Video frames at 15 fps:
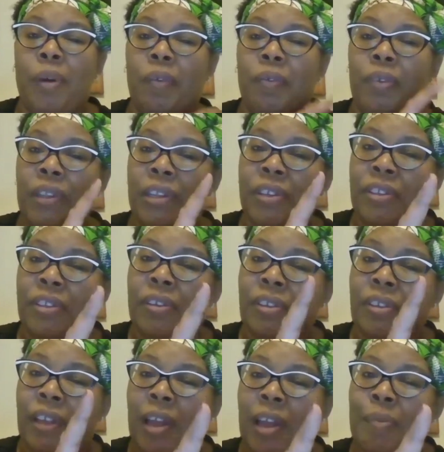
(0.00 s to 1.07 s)
of Lenten
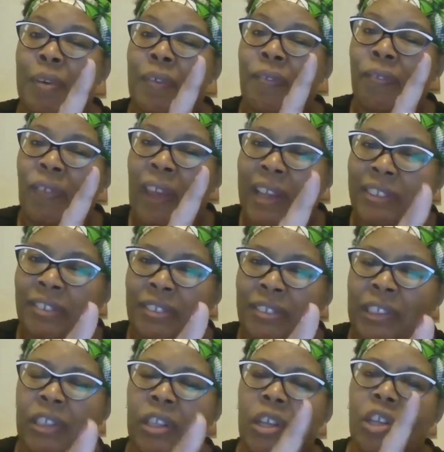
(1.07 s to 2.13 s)
time of
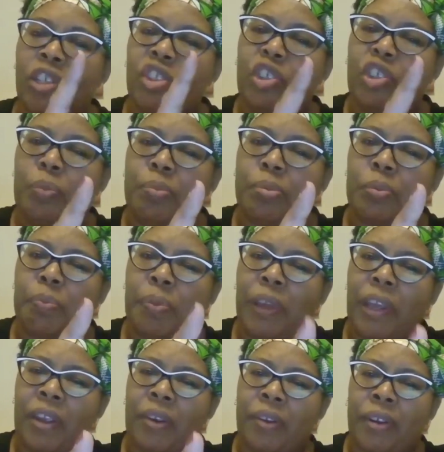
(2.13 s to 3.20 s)
fasting to
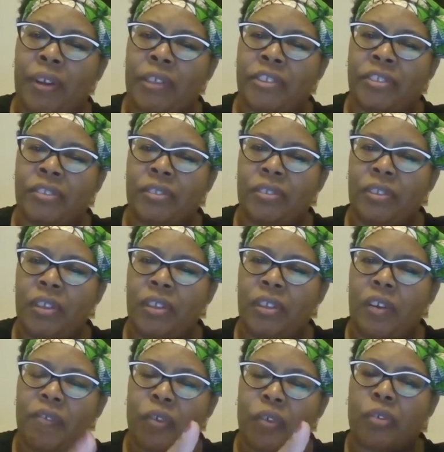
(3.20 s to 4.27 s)
prepare us
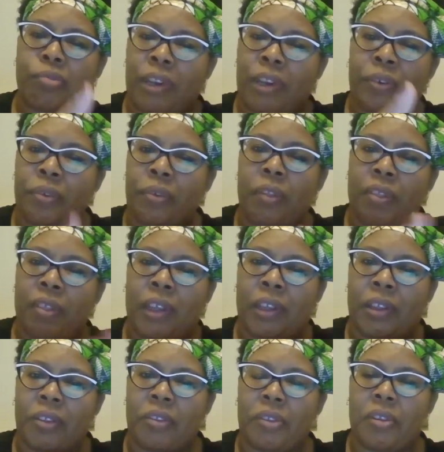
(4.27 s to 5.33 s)
for greater
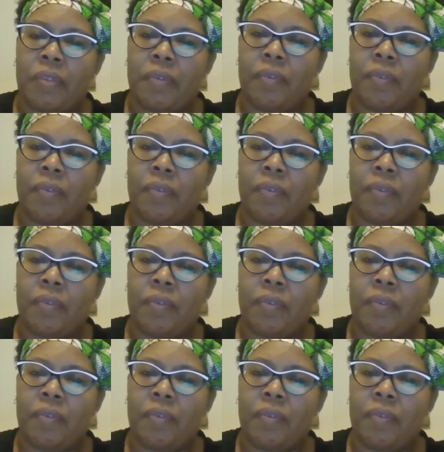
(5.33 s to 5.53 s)
things.